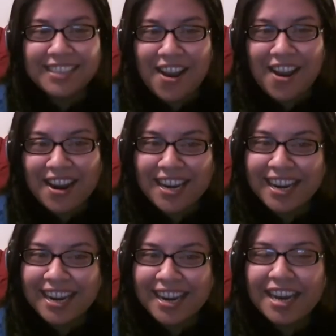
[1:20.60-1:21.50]

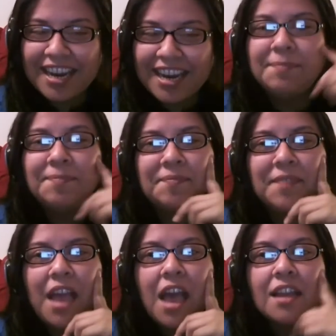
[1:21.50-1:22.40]
sorry. Um,
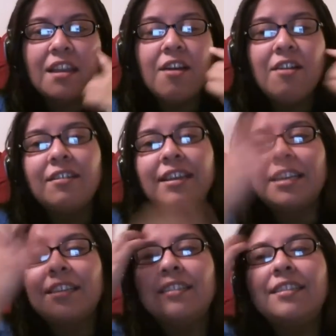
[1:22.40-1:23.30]
no,
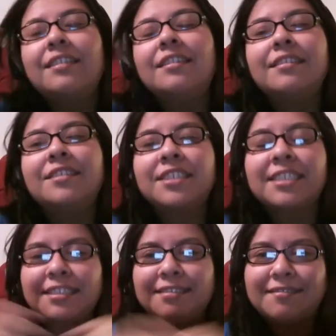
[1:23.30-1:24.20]
it
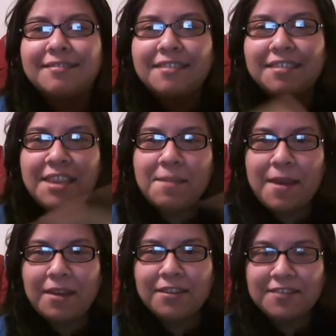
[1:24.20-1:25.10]
just the
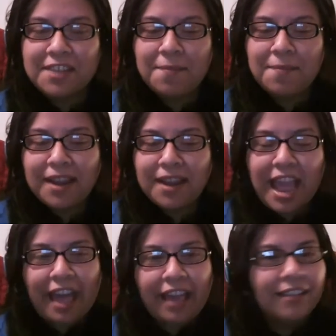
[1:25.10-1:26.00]
amount of time that I
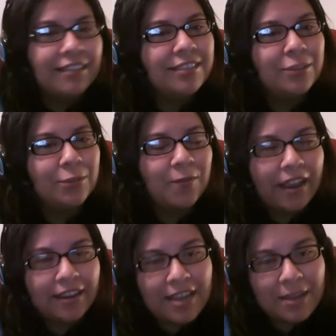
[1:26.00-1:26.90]
had to
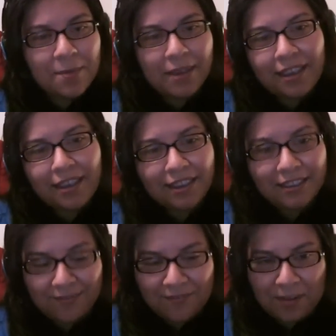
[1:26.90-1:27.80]
find a pick,
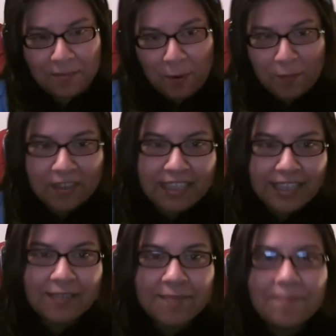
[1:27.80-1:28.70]
it fit
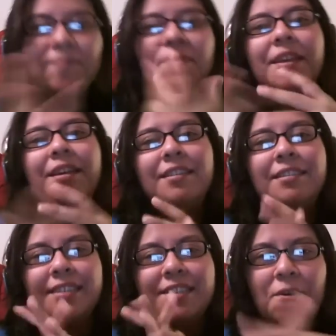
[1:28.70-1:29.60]
perfectly.
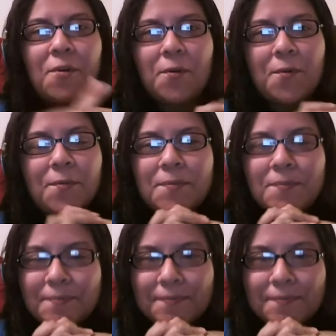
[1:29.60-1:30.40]
So,